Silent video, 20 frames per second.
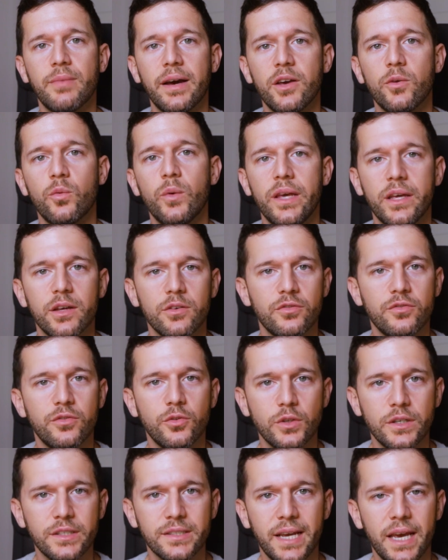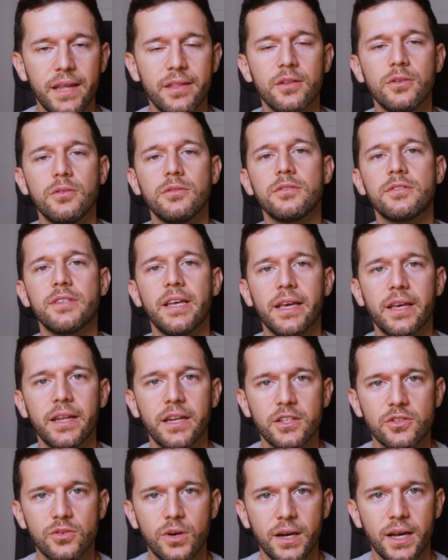my week fully scheduled,
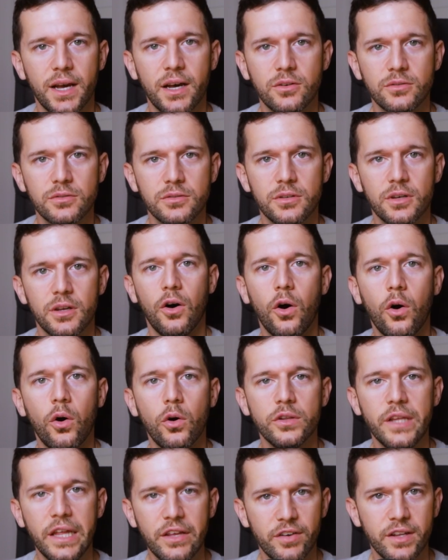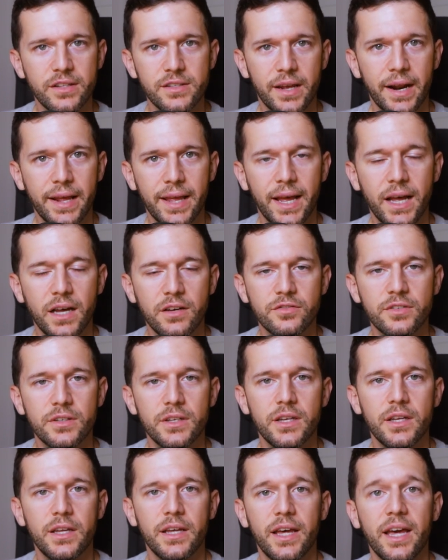taking into account all the events that I have.
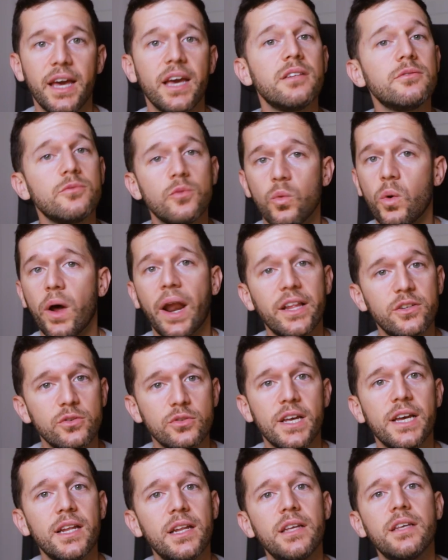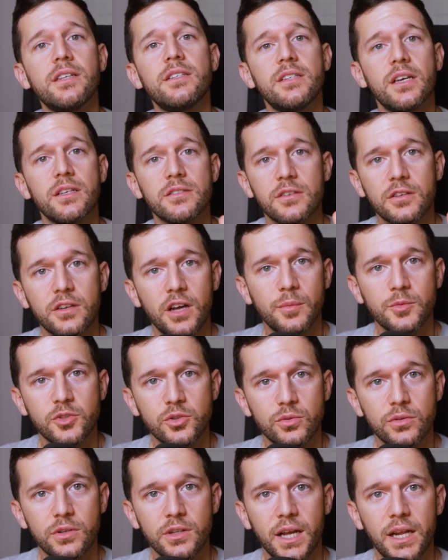And what I do daily is just come
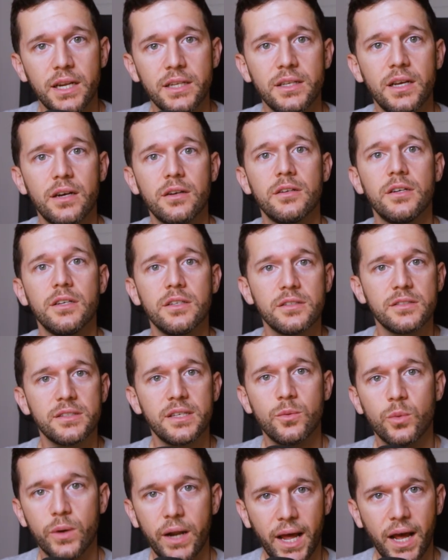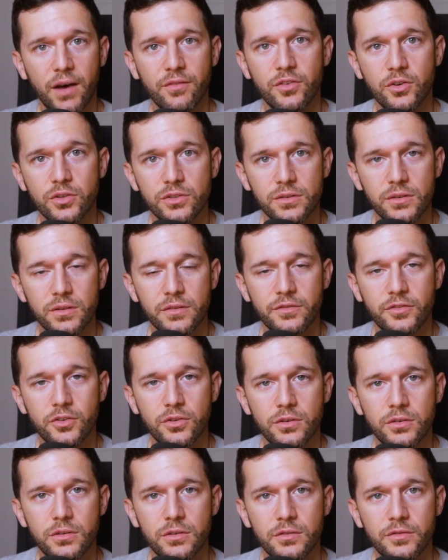to Google Calendar, see what I have for, to,
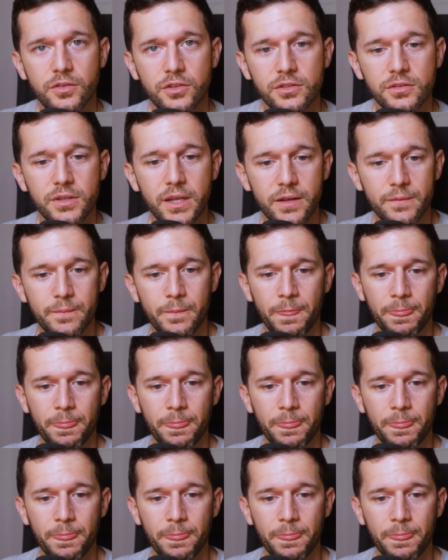for, for today,